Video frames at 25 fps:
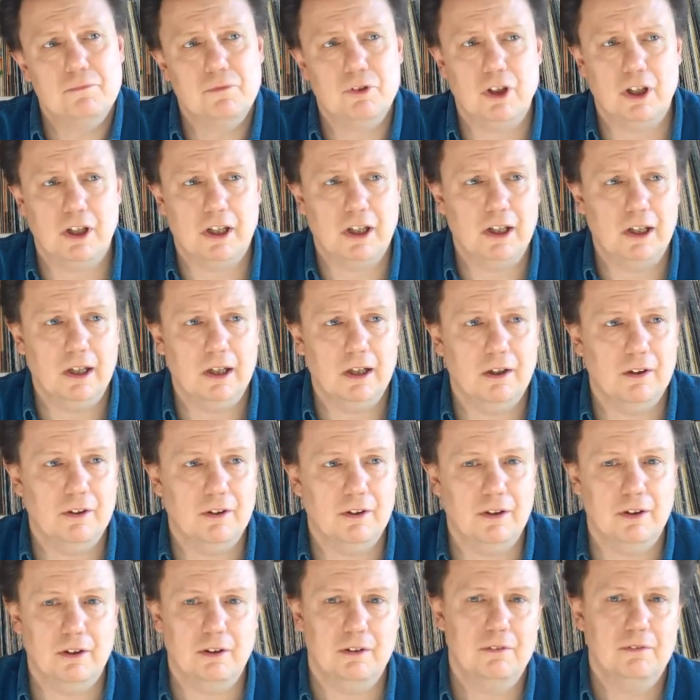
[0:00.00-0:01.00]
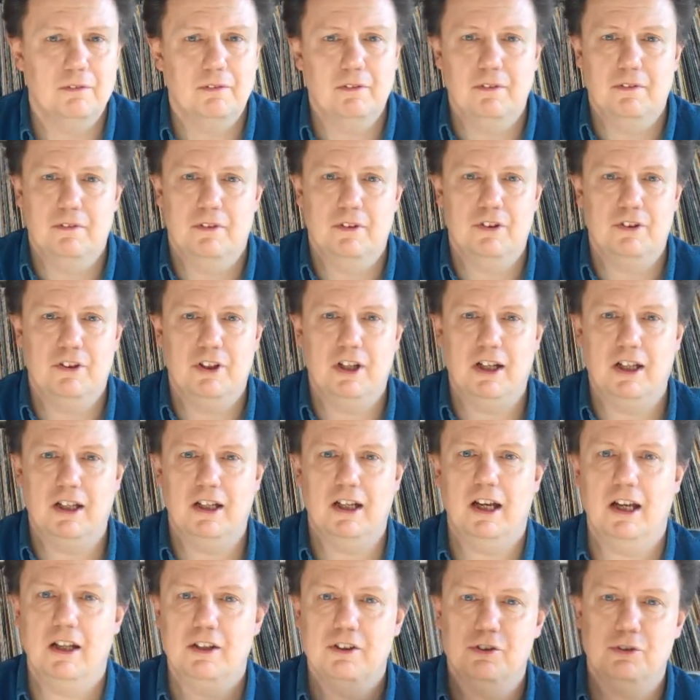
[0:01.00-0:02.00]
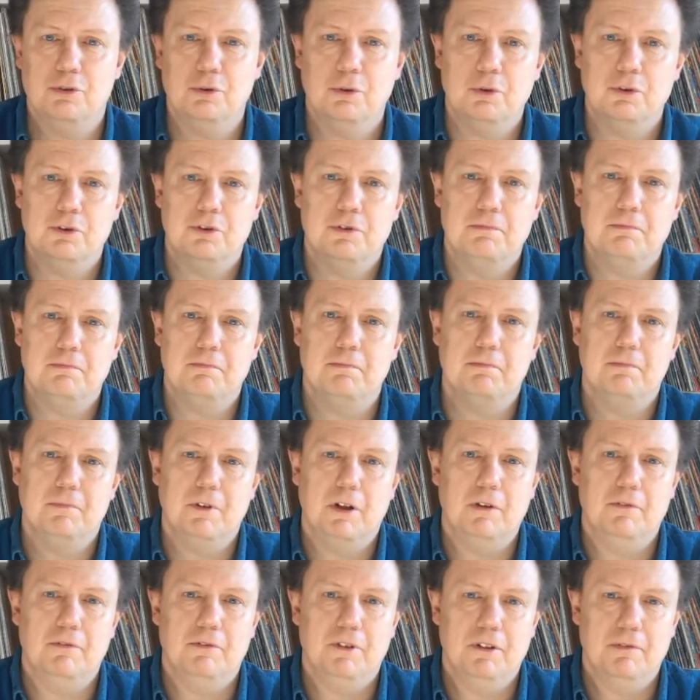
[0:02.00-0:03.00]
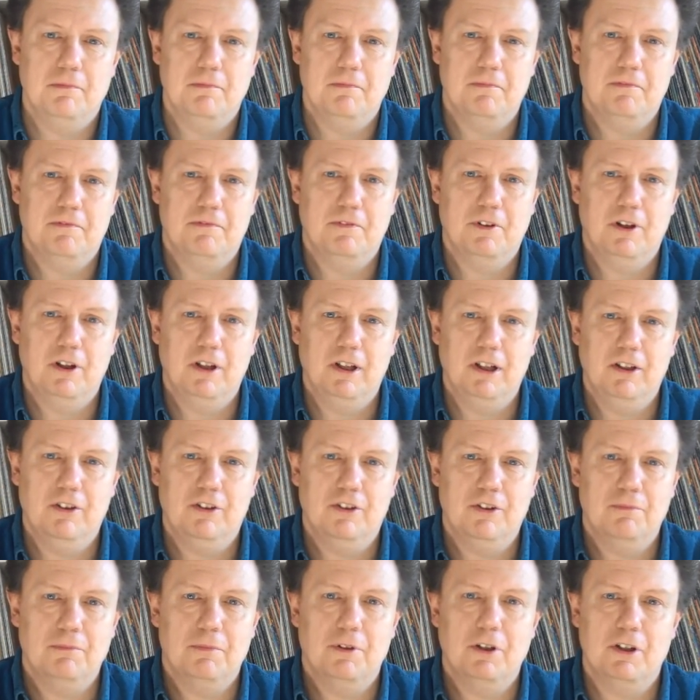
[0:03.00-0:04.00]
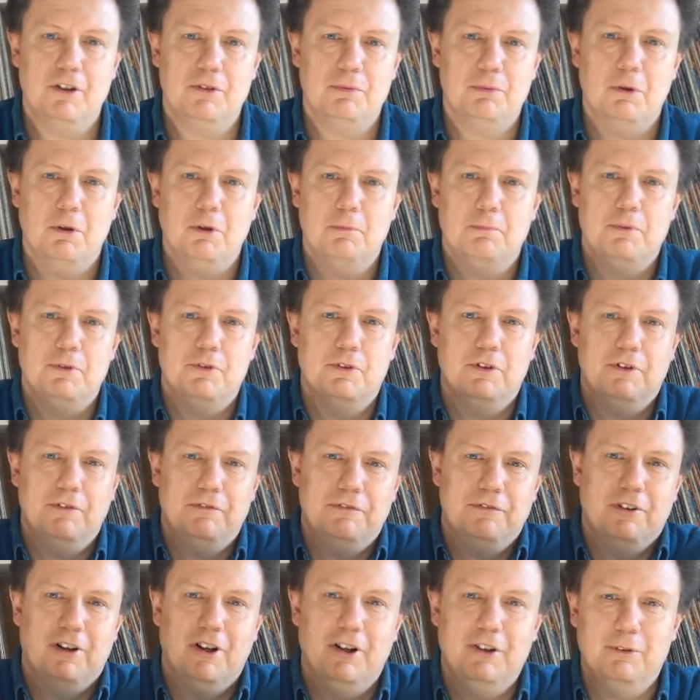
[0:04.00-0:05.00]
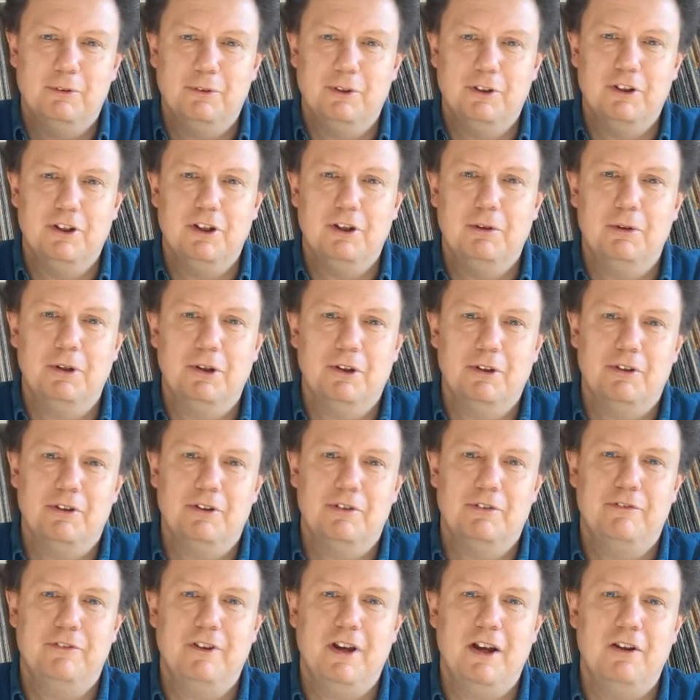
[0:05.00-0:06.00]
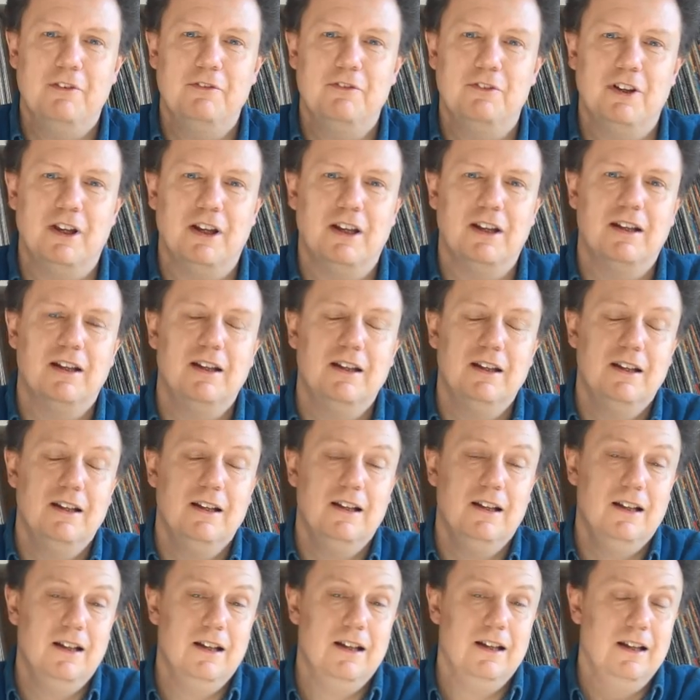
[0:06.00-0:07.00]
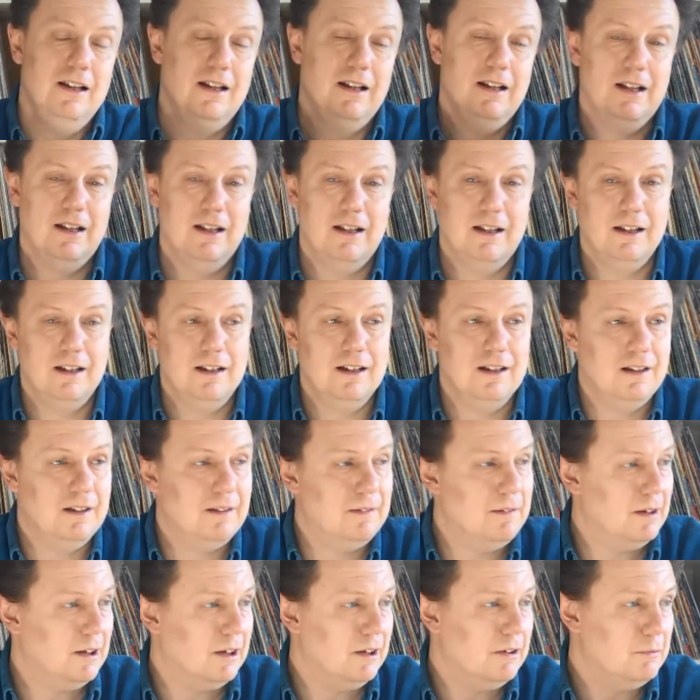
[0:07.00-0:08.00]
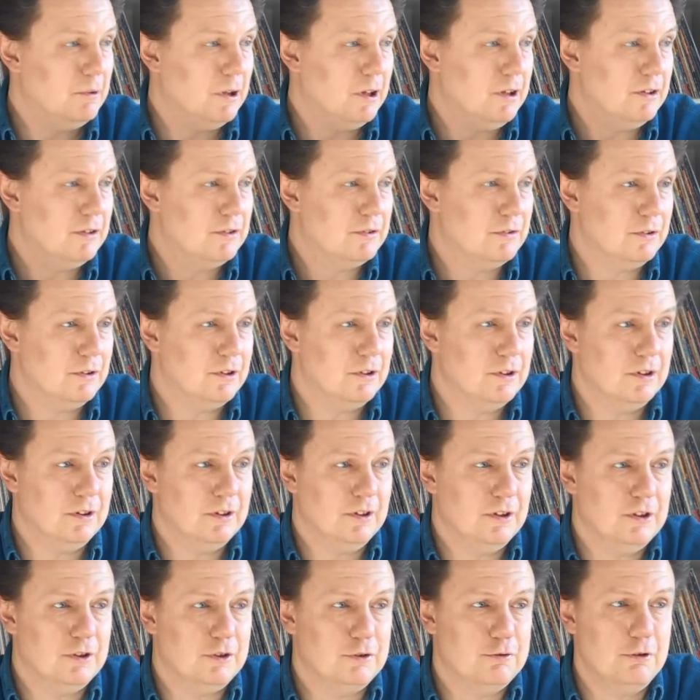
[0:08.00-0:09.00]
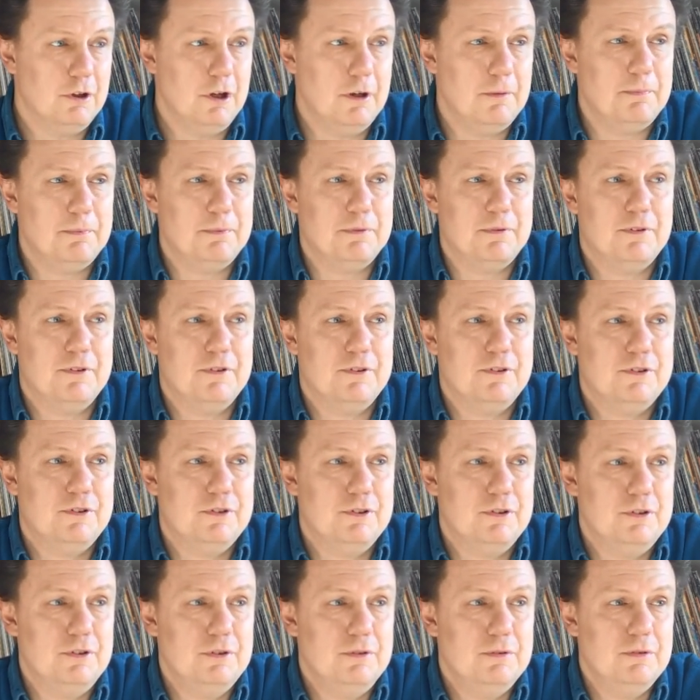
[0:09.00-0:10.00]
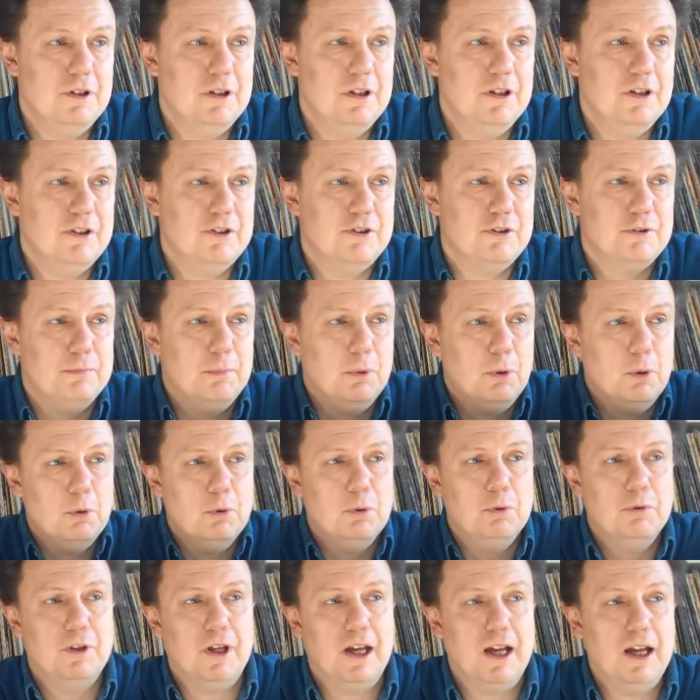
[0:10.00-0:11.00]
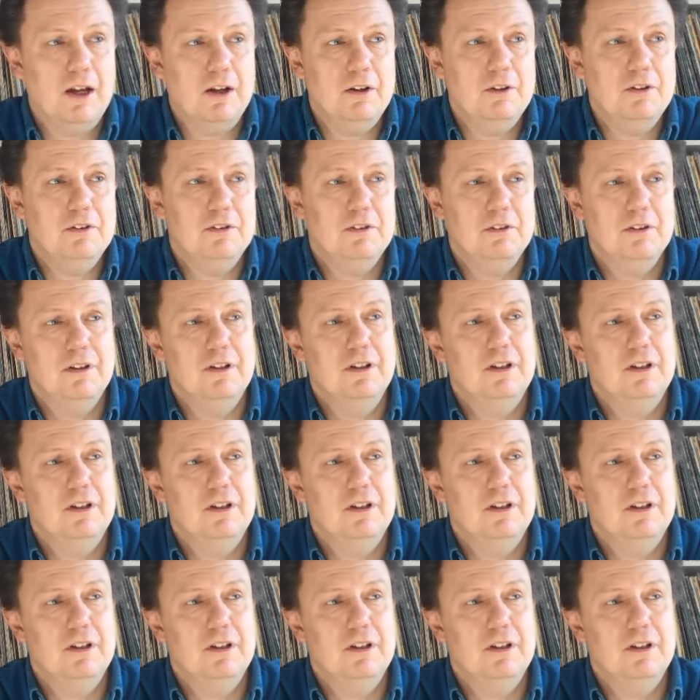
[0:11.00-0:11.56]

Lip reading: checking out the second-hand stores and hopefully finding some nice well-preserved vinyl that no one else has found yet. I went on a trip to a small town